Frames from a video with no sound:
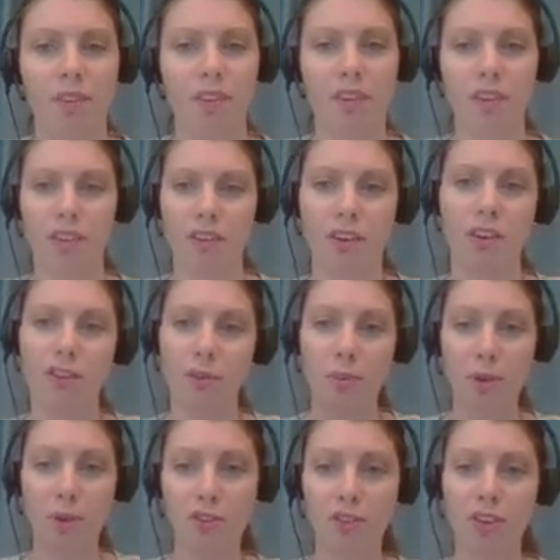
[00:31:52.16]

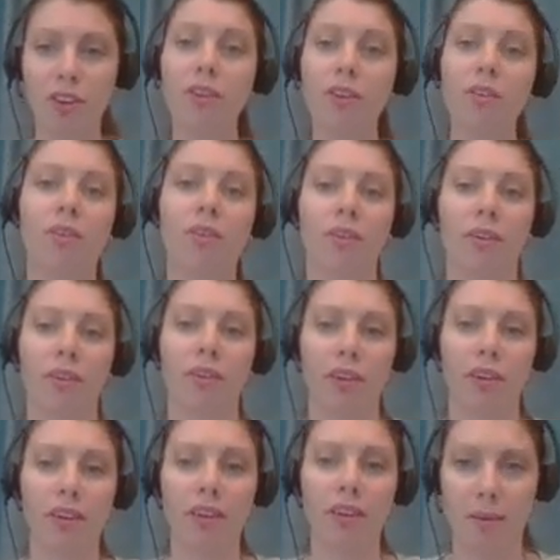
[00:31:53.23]
contribution or
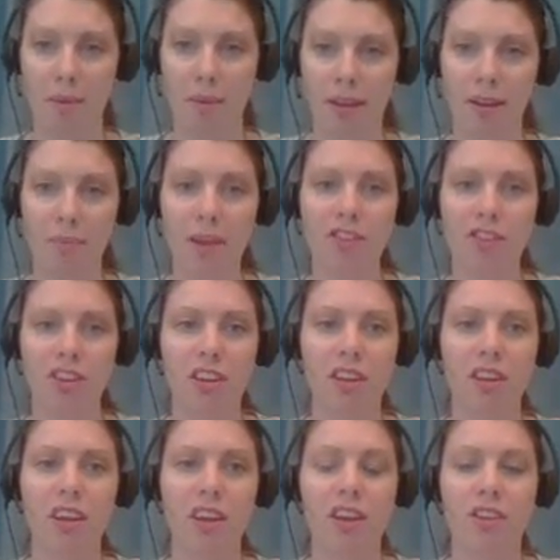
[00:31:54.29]
amalgamation
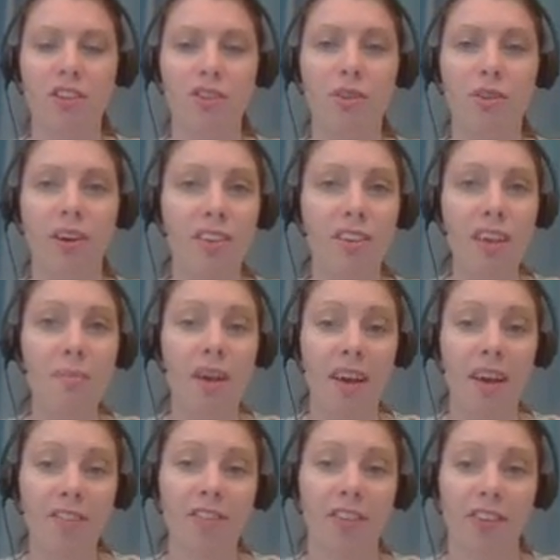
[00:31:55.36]
to our team
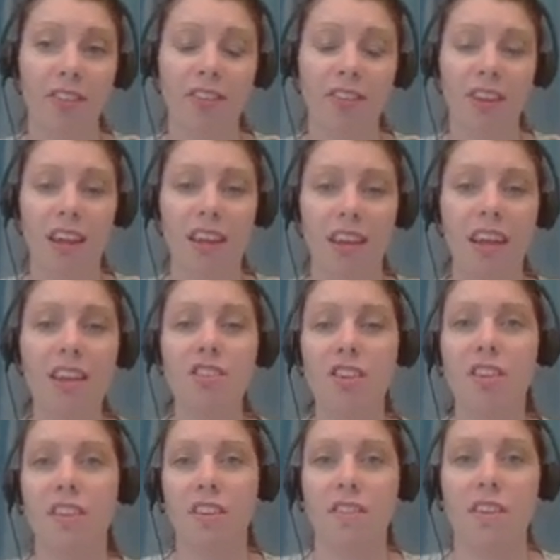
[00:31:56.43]
efforts and into
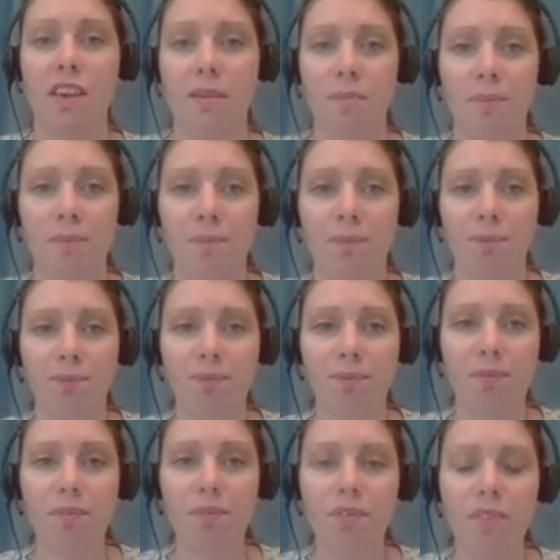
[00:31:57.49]
the team.
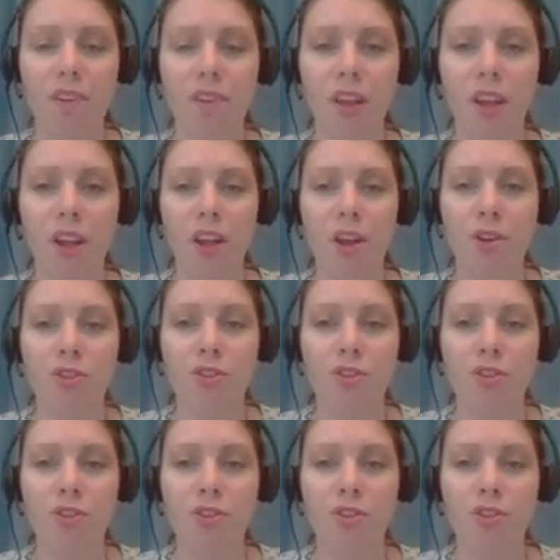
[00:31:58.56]
So